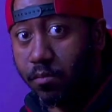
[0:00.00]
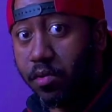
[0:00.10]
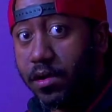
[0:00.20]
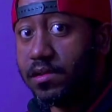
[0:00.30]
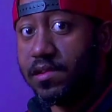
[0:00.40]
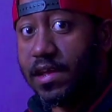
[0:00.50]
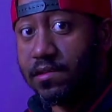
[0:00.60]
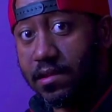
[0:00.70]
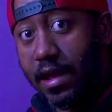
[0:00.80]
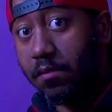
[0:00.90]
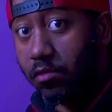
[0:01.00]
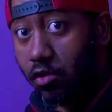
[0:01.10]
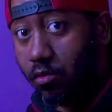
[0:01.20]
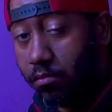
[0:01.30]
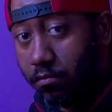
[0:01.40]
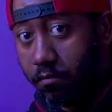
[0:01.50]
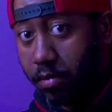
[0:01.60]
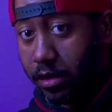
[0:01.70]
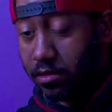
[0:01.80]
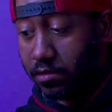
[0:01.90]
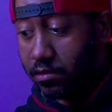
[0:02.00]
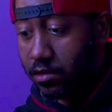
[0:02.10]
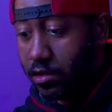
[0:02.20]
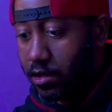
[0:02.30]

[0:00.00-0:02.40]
buttons as GameCube buttons.